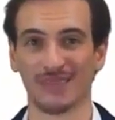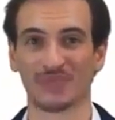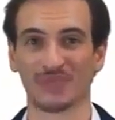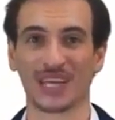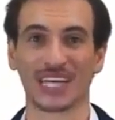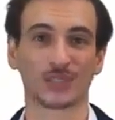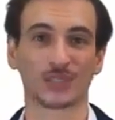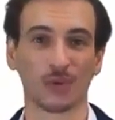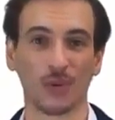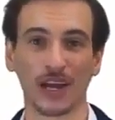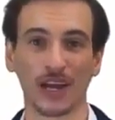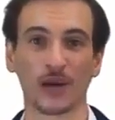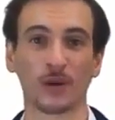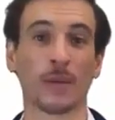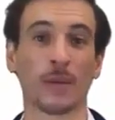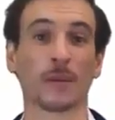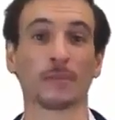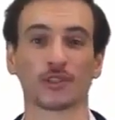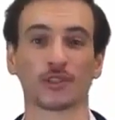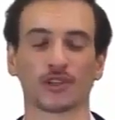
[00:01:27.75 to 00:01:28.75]
That's why our
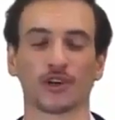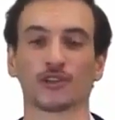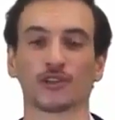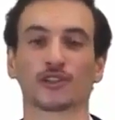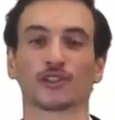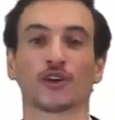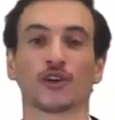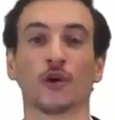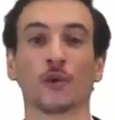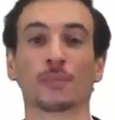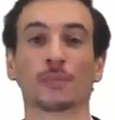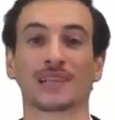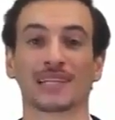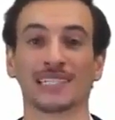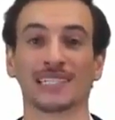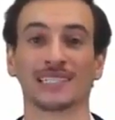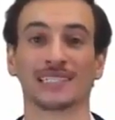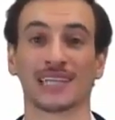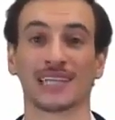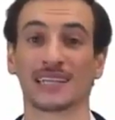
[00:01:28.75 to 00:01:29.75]
members are so
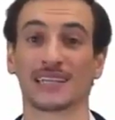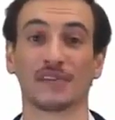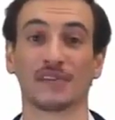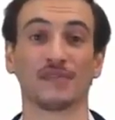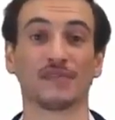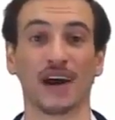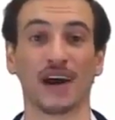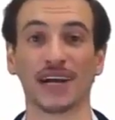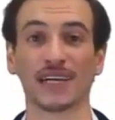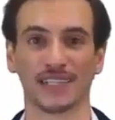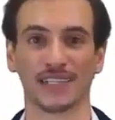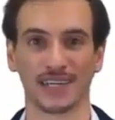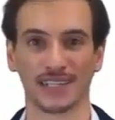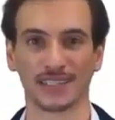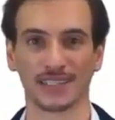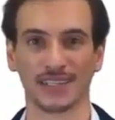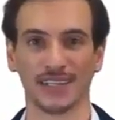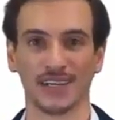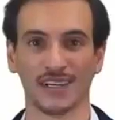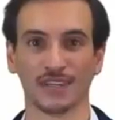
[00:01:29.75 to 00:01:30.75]
pleased that they find
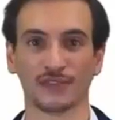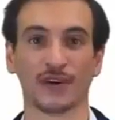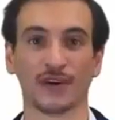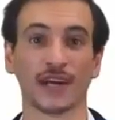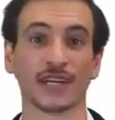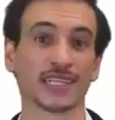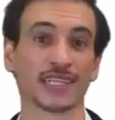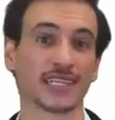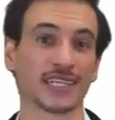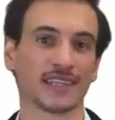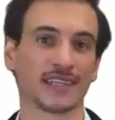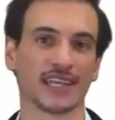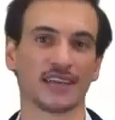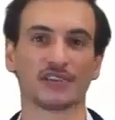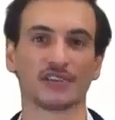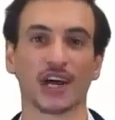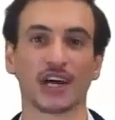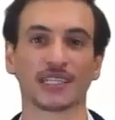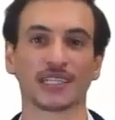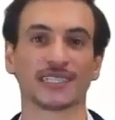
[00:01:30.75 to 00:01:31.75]
us. Finally,
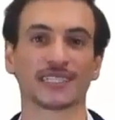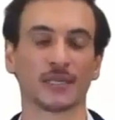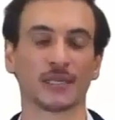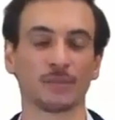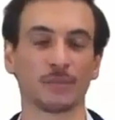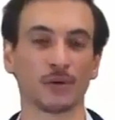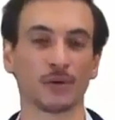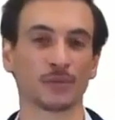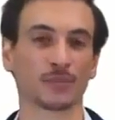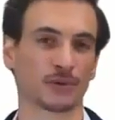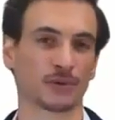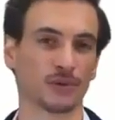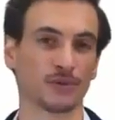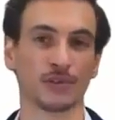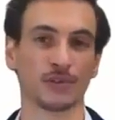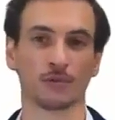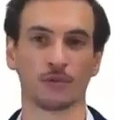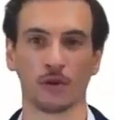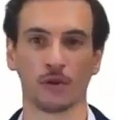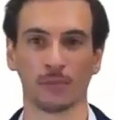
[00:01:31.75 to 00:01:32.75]
they've got a simple,
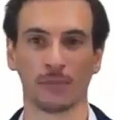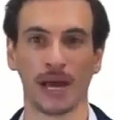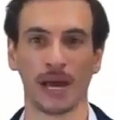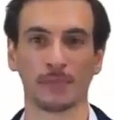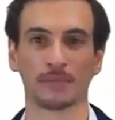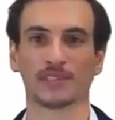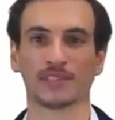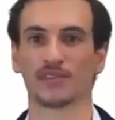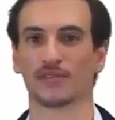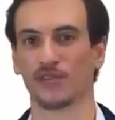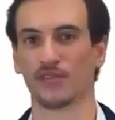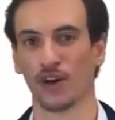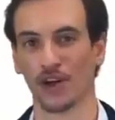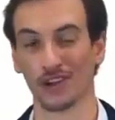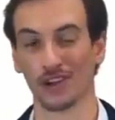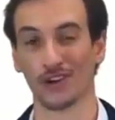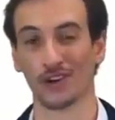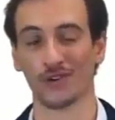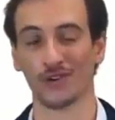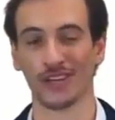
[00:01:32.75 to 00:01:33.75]
proven roadmap to
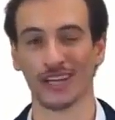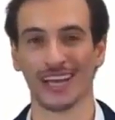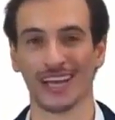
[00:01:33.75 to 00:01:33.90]
follow.